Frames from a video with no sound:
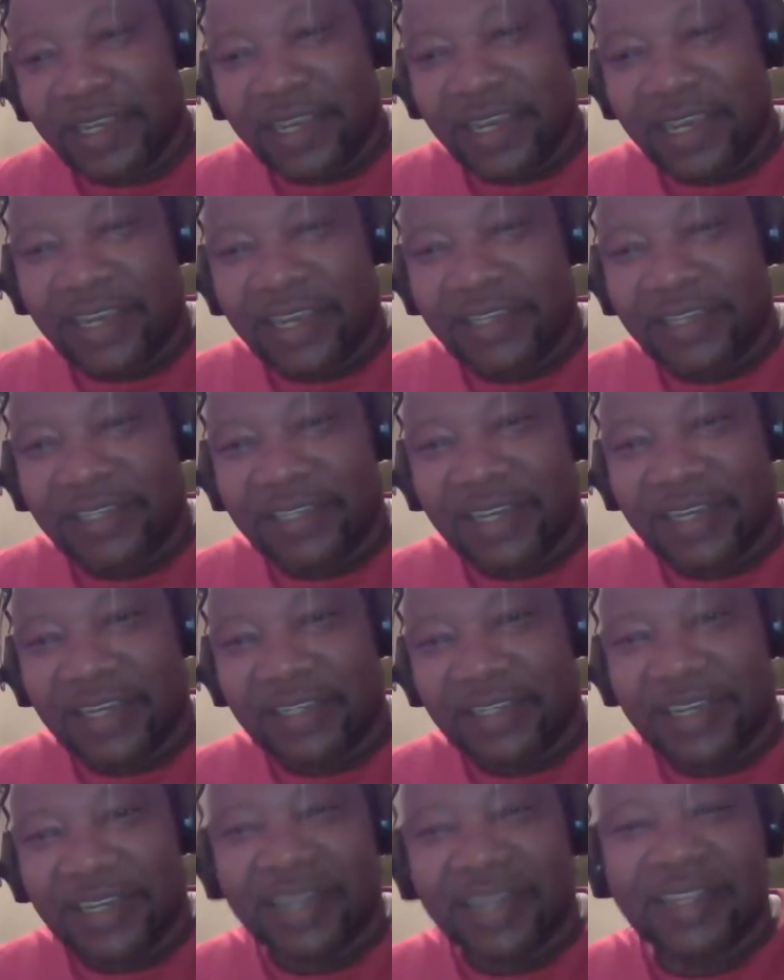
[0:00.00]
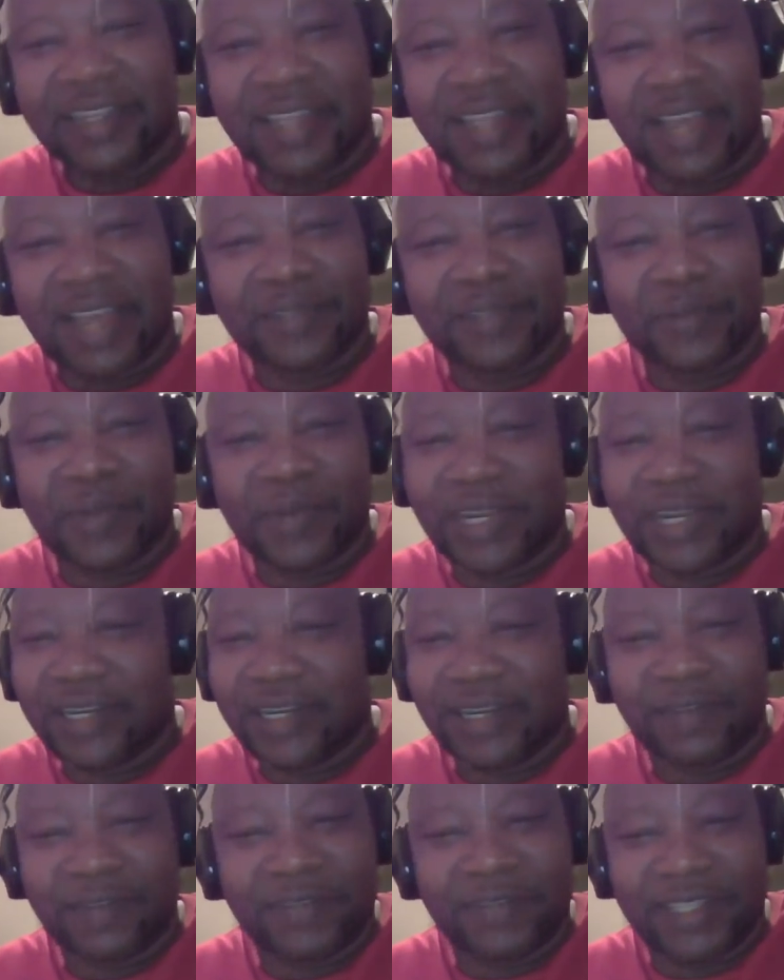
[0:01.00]
And that's
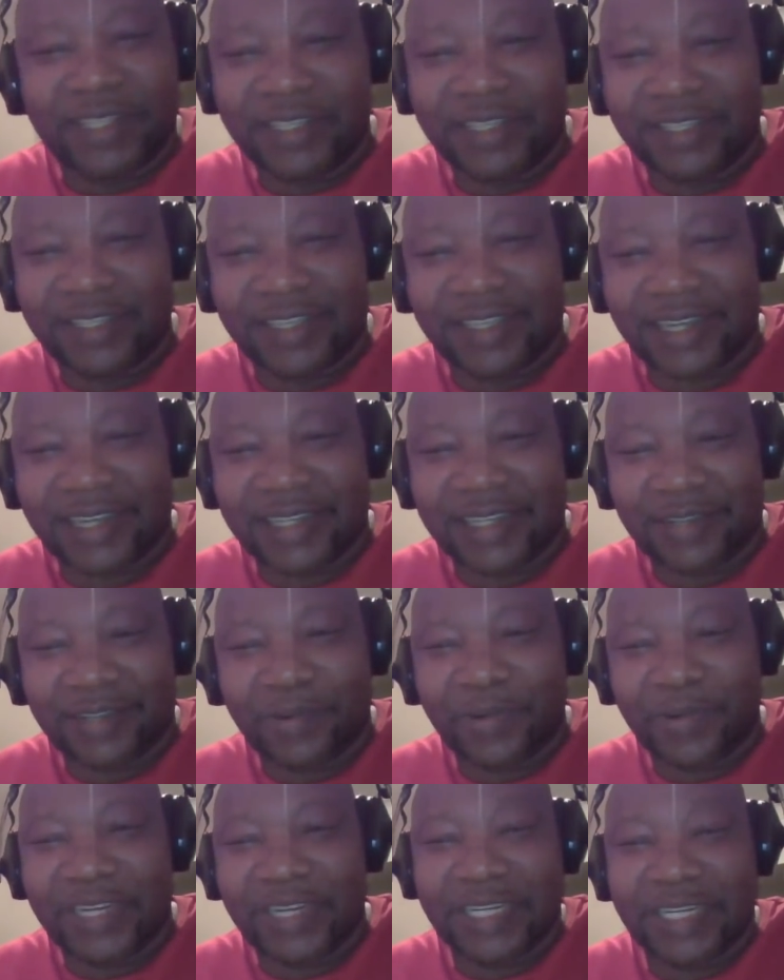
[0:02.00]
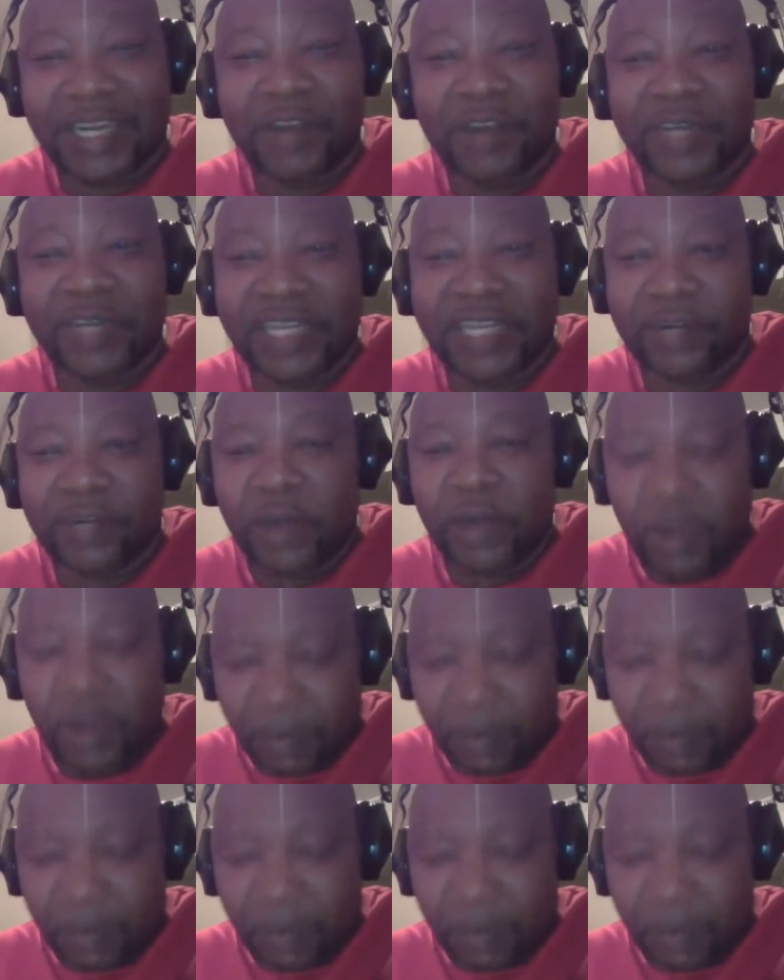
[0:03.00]
when everything started going downhill.